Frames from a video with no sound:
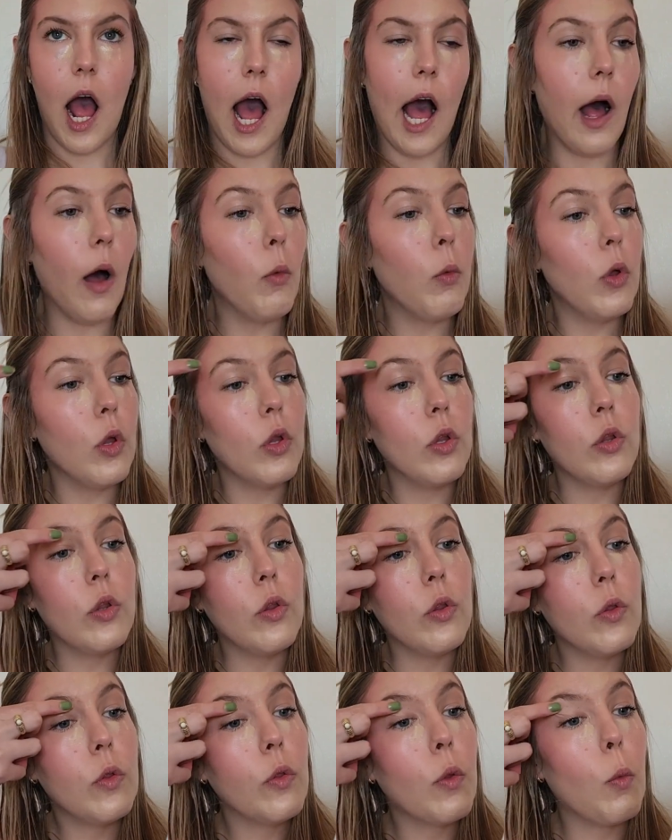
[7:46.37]
i
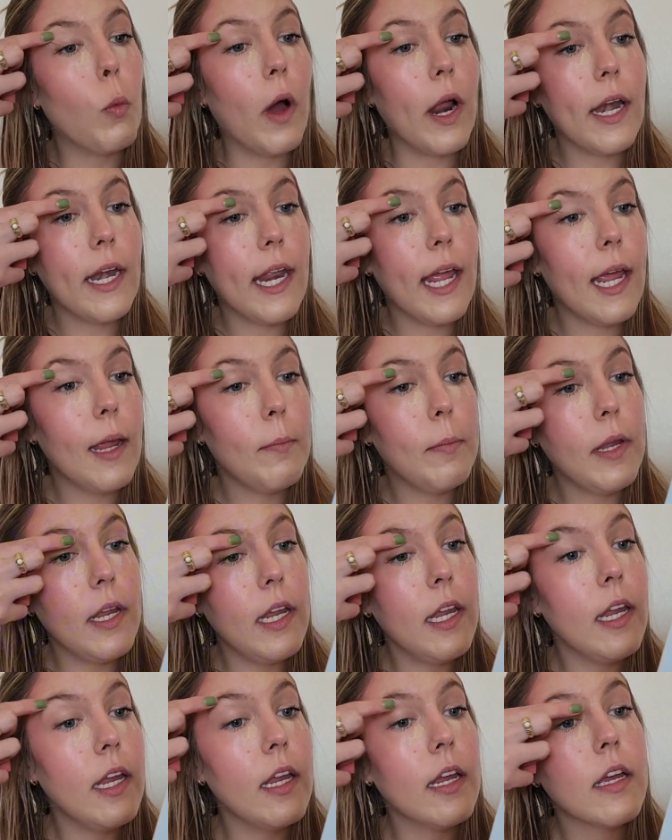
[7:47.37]
will the one day
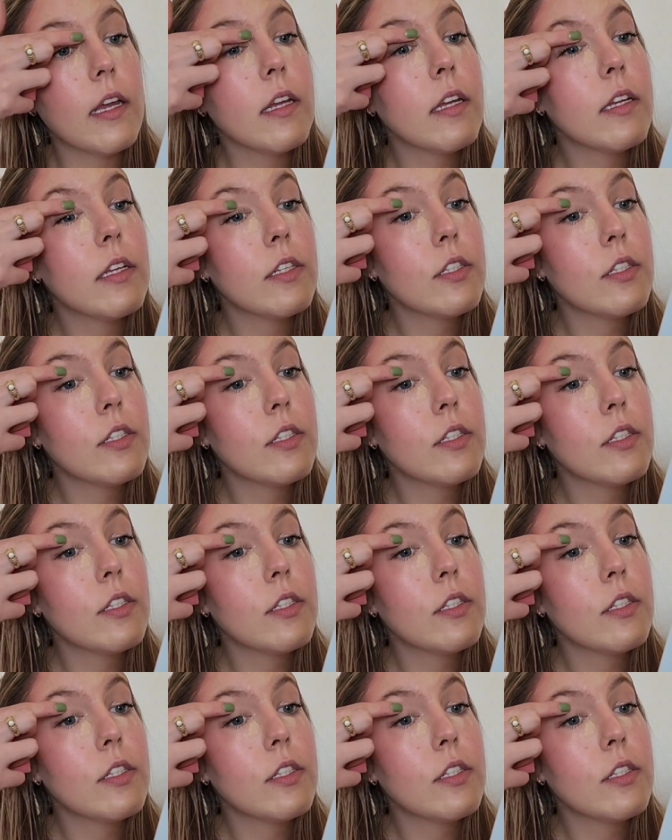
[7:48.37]
be